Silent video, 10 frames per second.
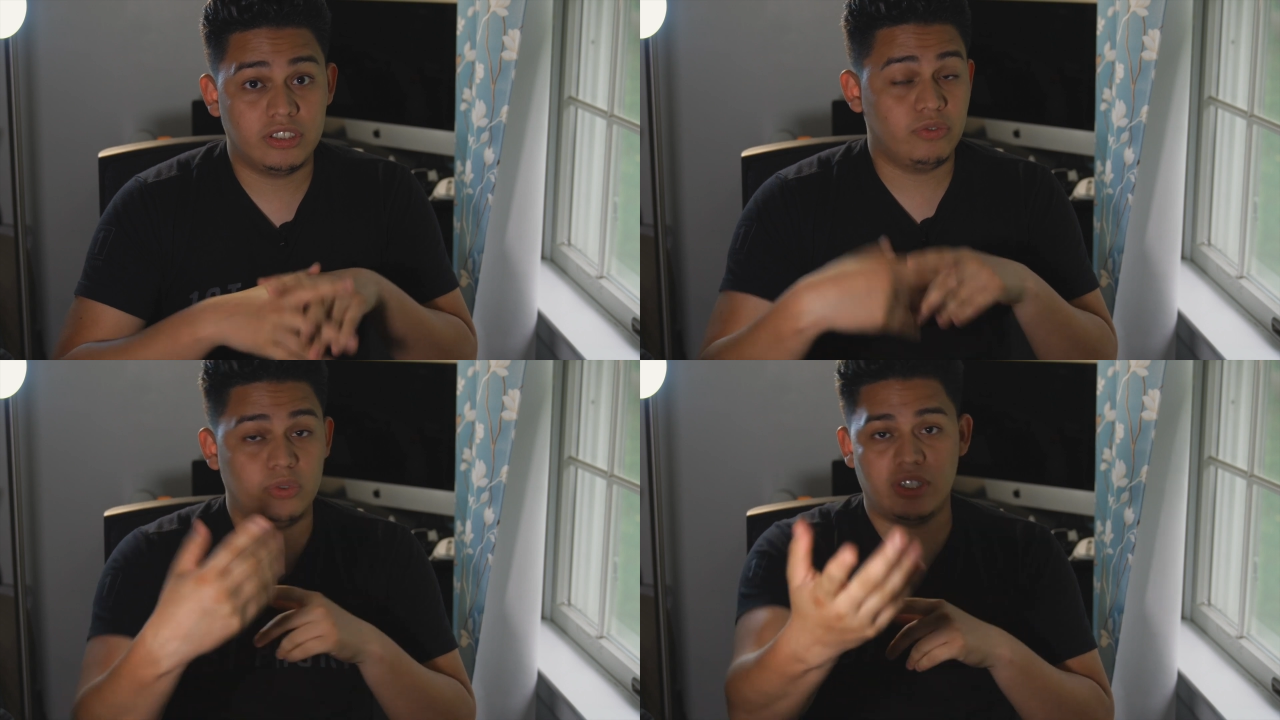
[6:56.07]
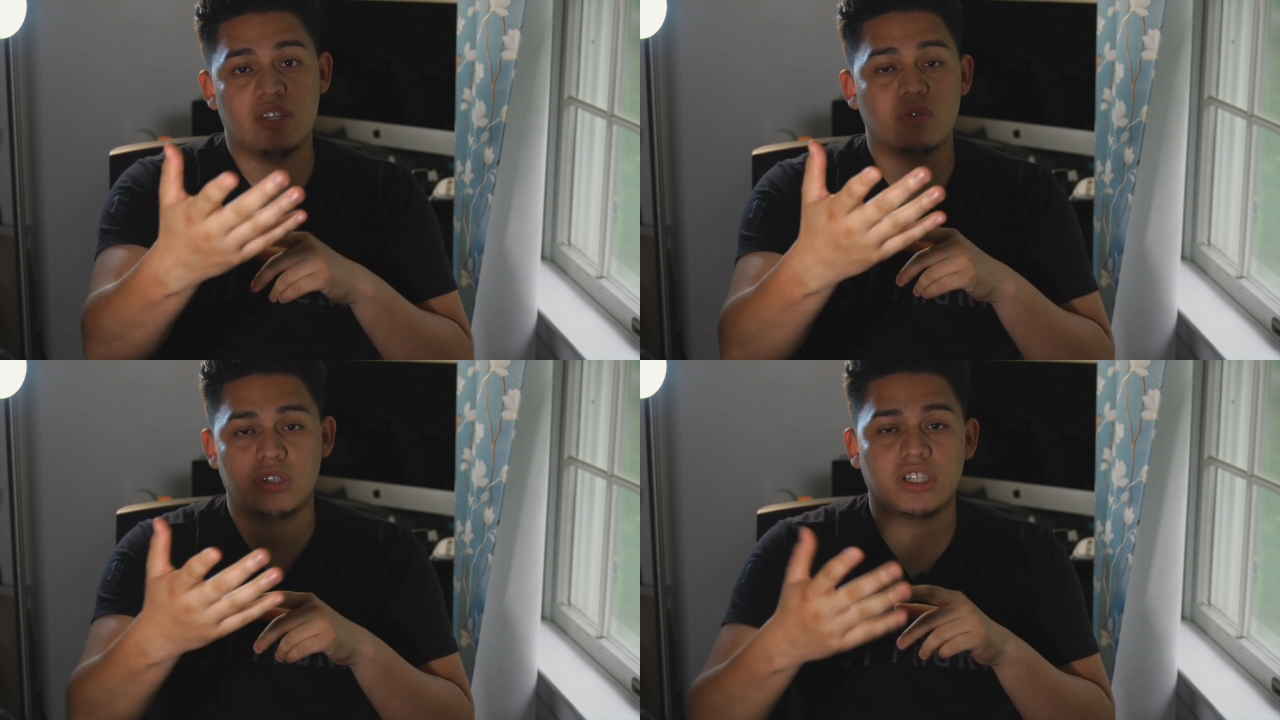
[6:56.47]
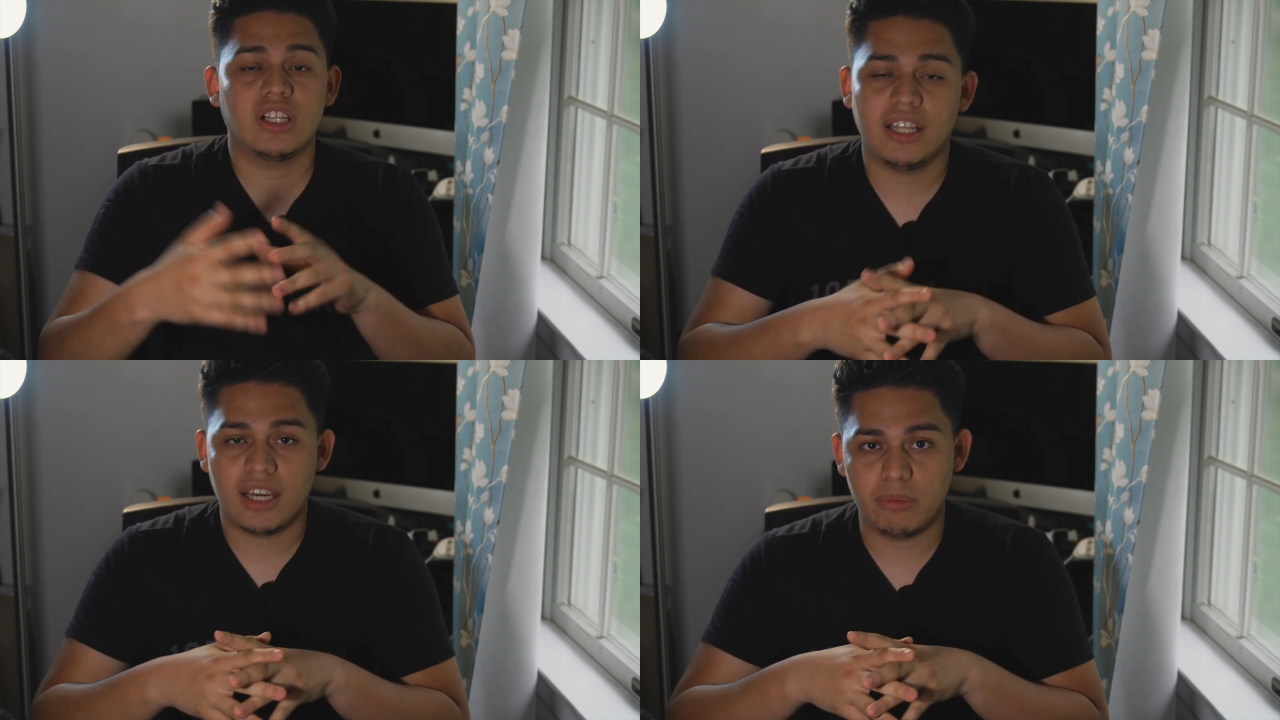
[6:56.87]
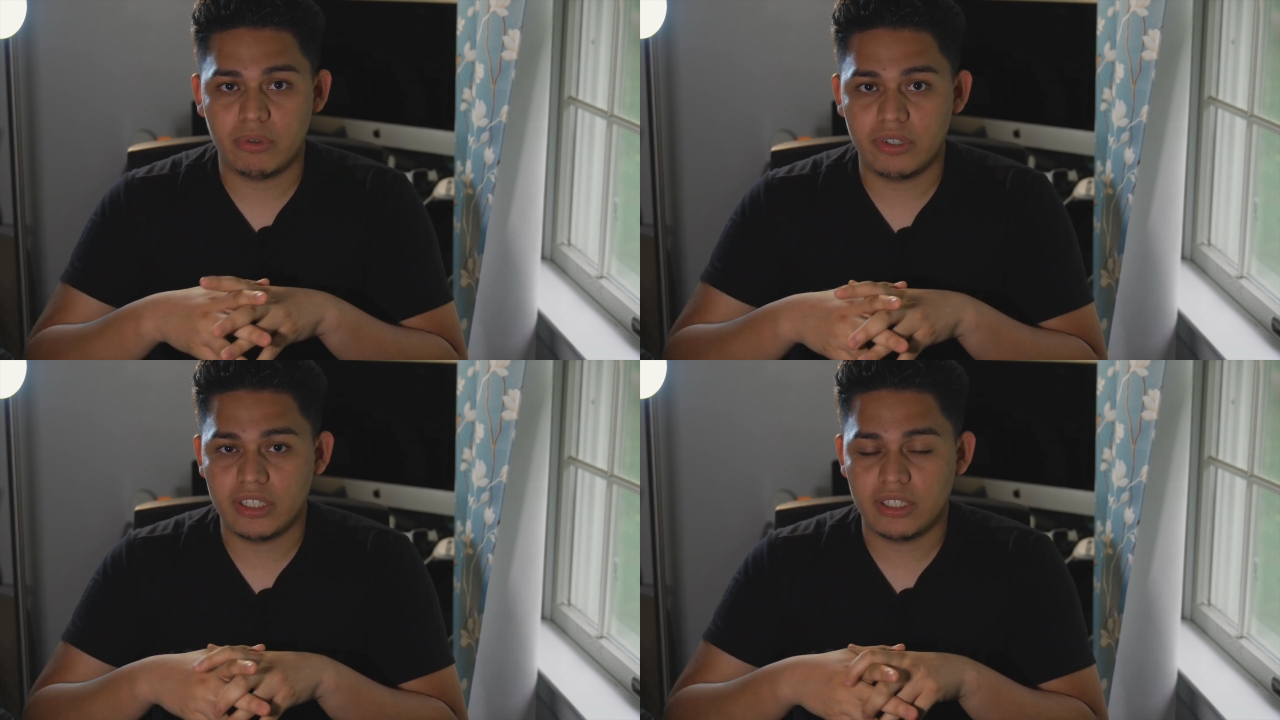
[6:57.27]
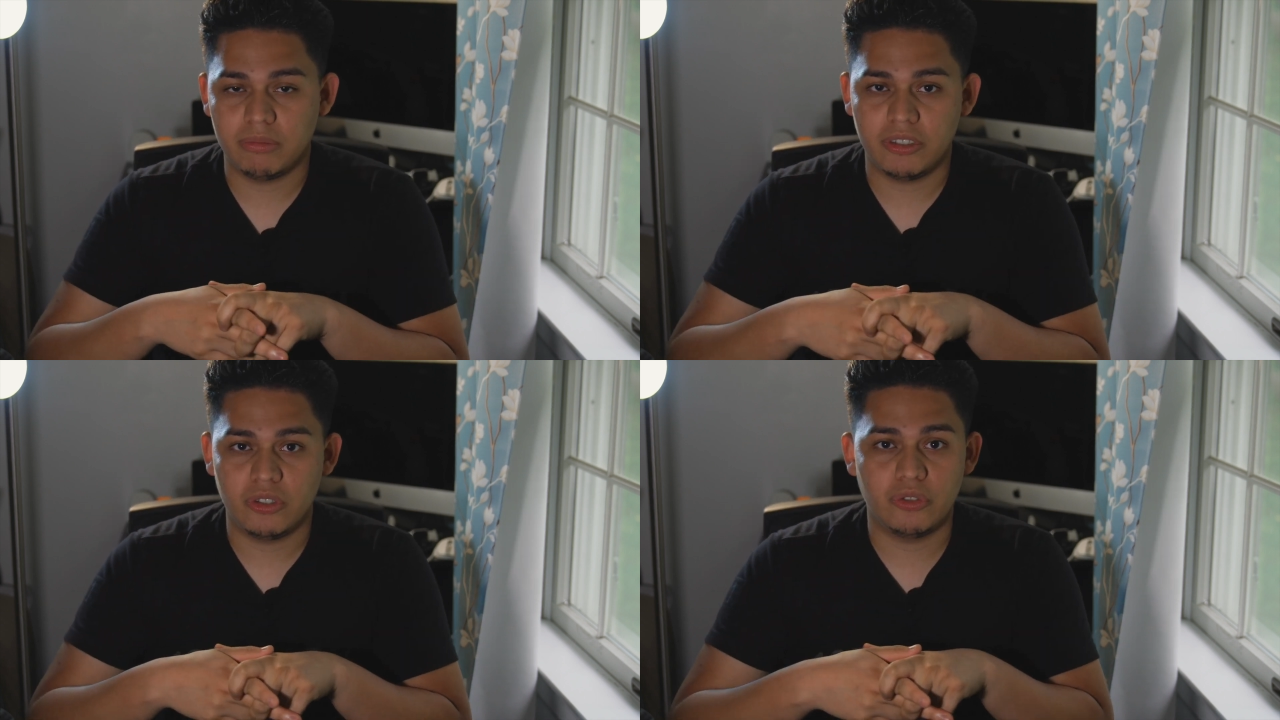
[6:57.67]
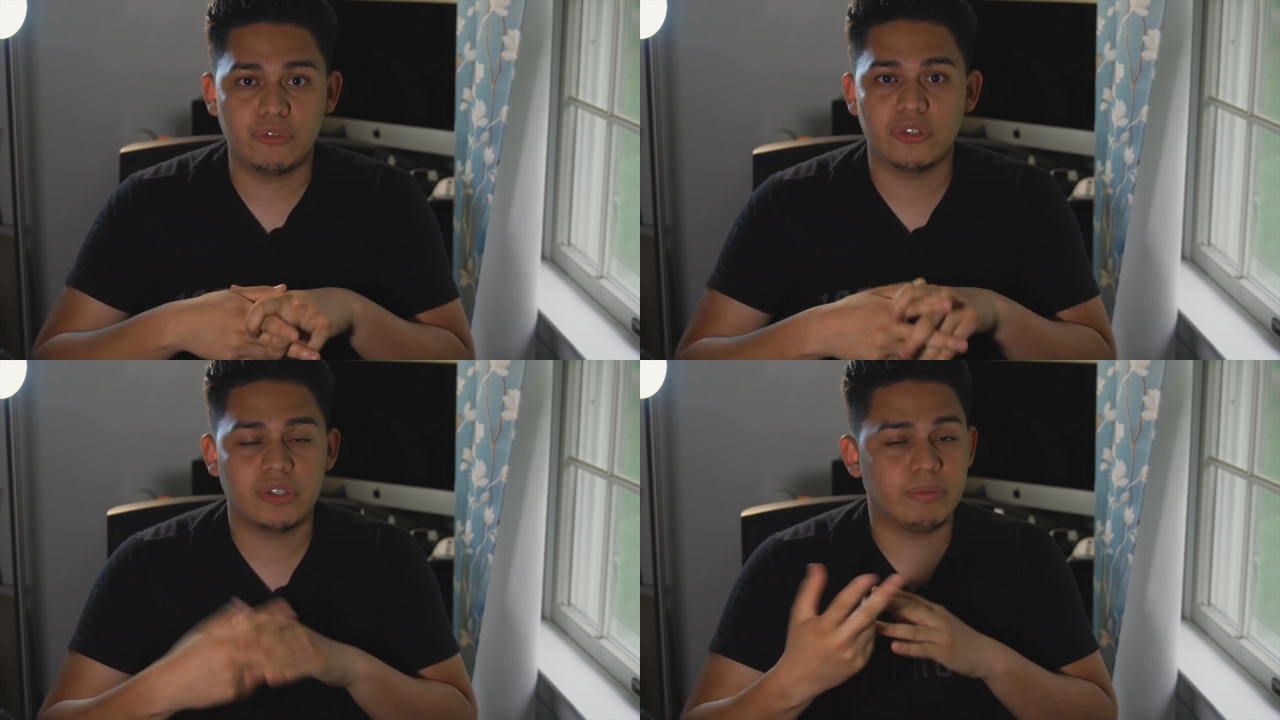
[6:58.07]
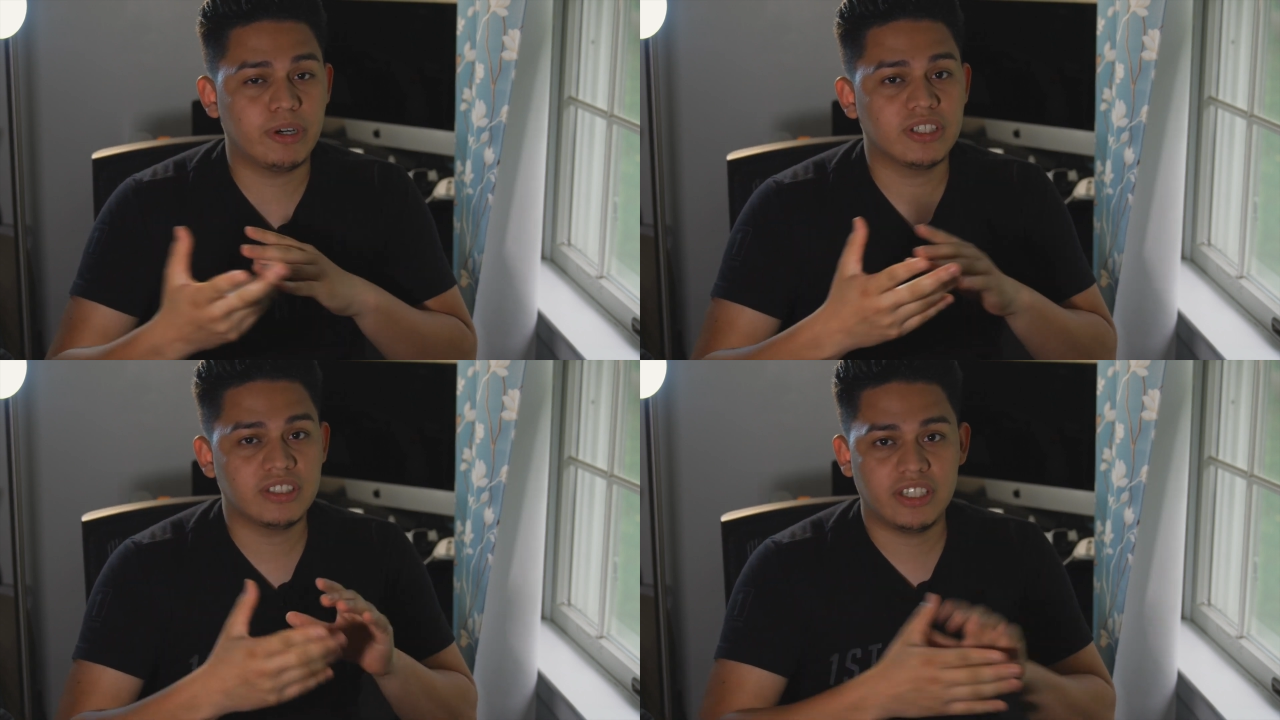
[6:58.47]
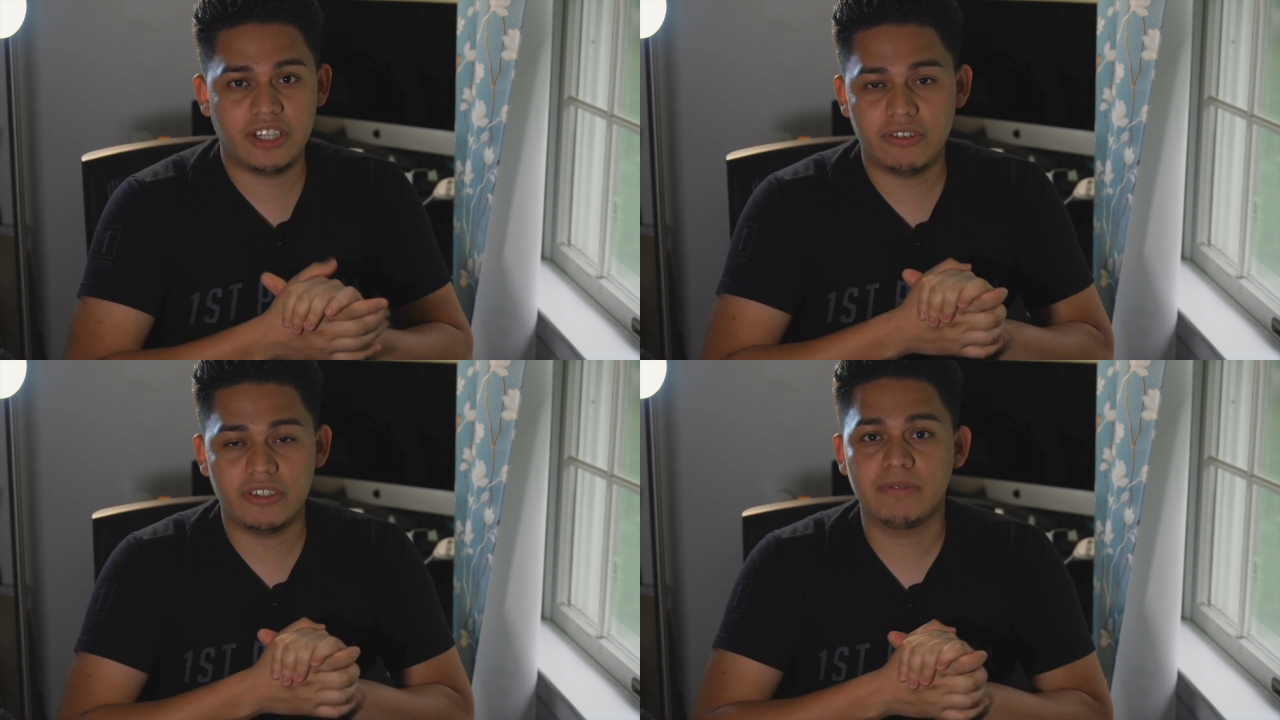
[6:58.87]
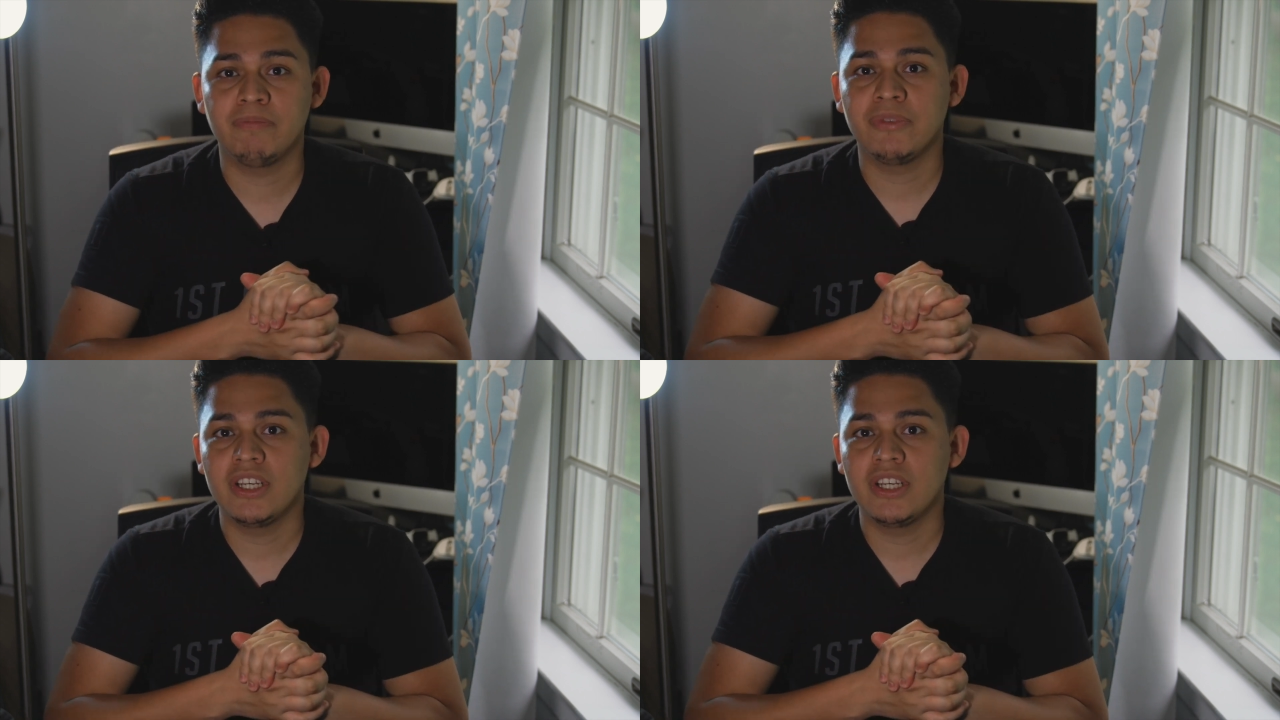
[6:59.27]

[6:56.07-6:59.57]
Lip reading: If you guys want to collaborate, let me know if you're in the Boston area.